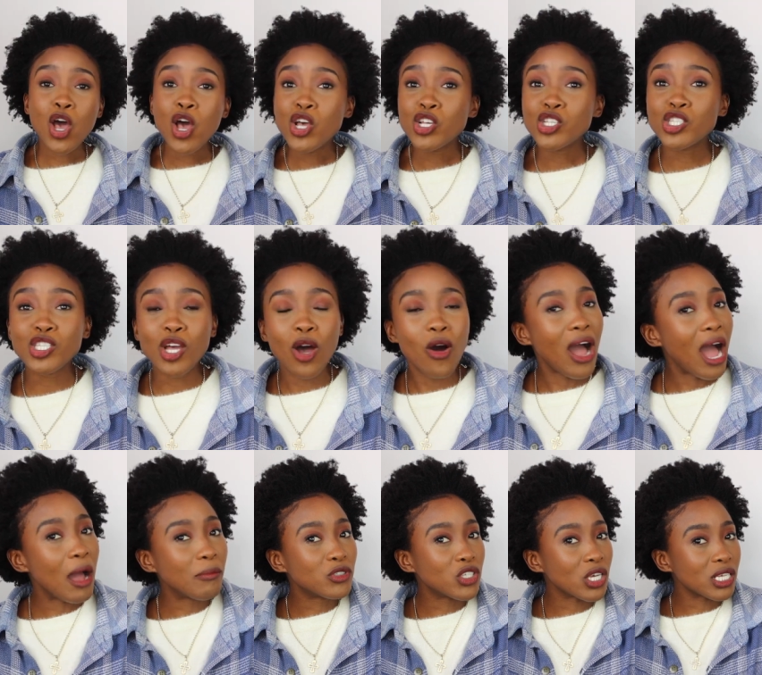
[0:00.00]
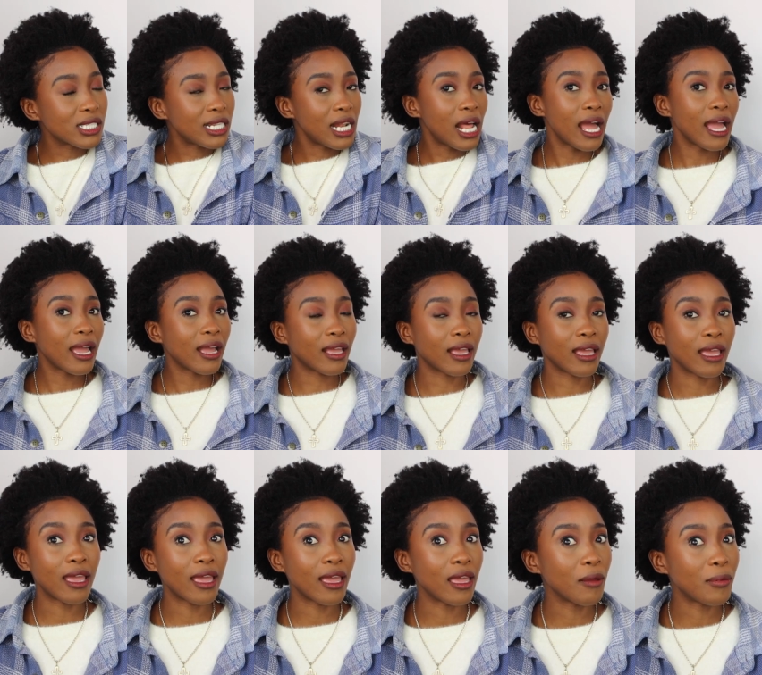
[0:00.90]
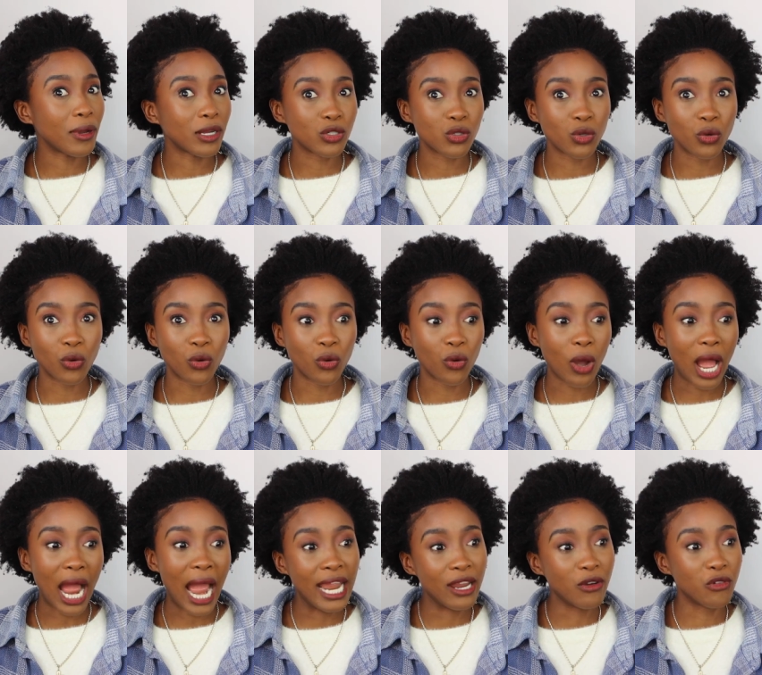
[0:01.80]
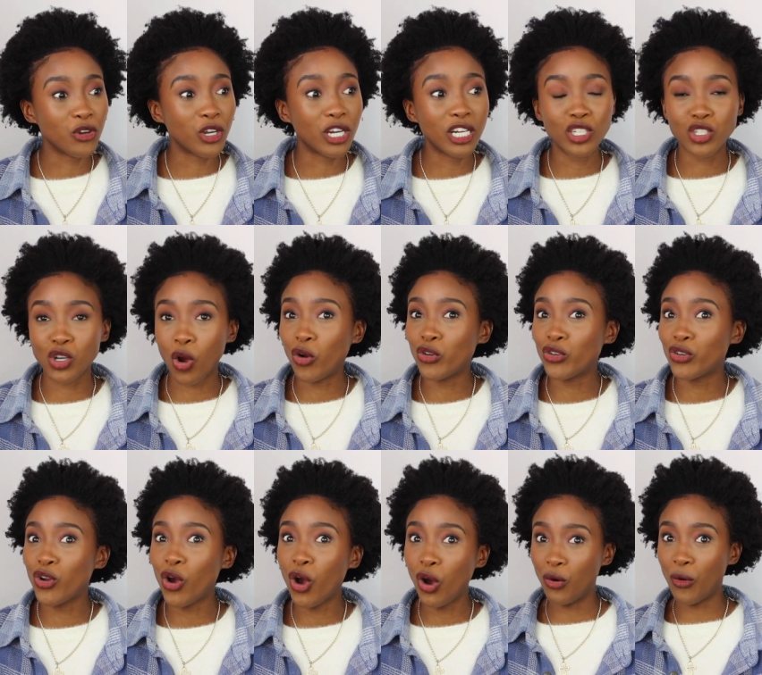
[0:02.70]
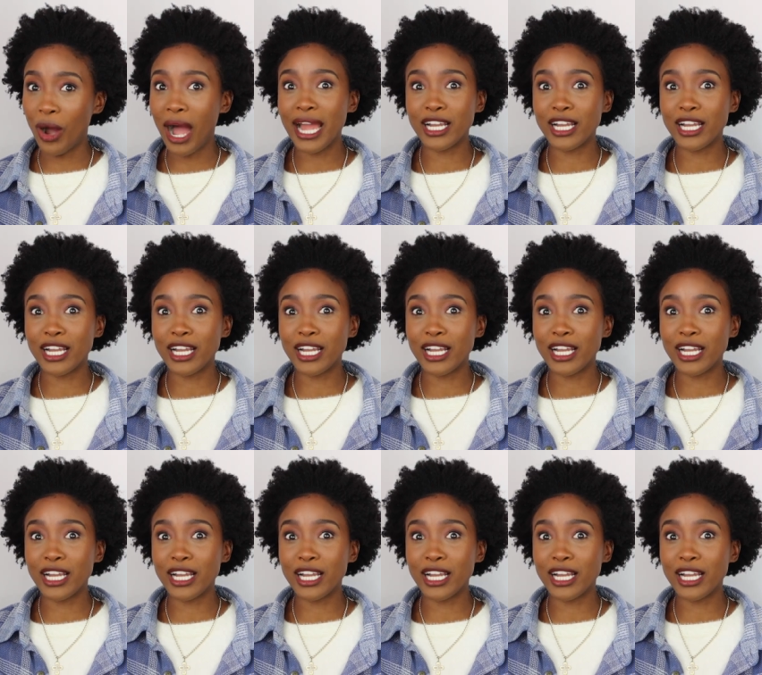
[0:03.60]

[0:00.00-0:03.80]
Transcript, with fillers: So I'm just like, hey Batum, I really don't know.